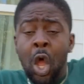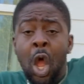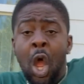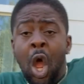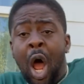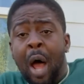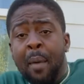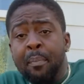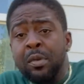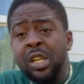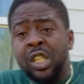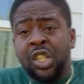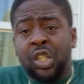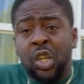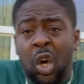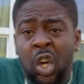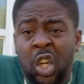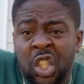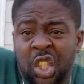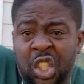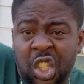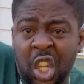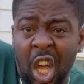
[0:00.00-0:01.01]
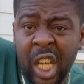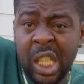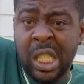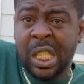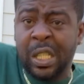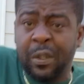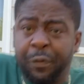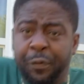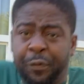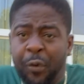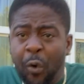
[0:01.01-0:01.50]
I'm
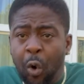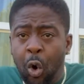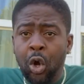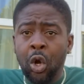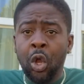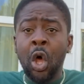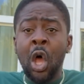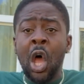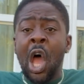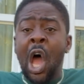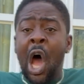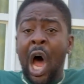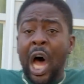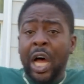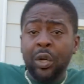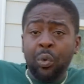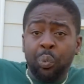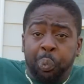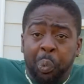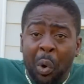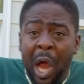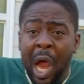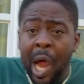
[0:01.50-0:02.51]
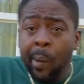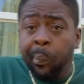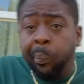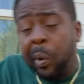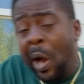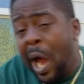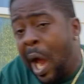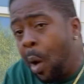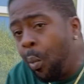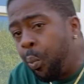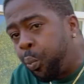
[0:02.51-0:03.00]
successful. And where
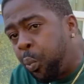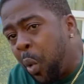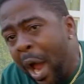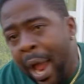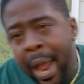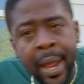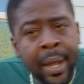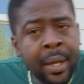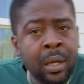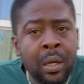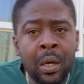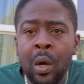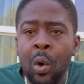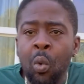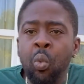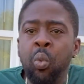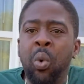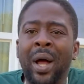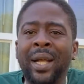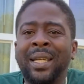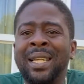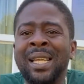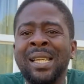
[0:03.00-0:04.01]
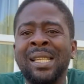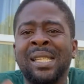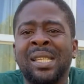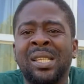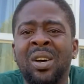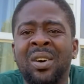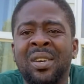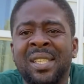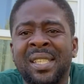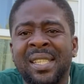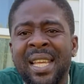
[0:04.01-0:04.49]
where where what is
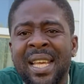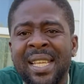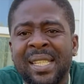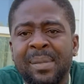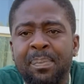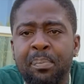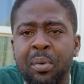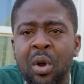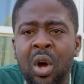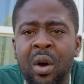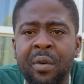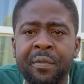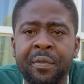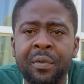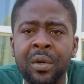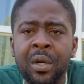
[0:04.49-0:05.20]
success, bro?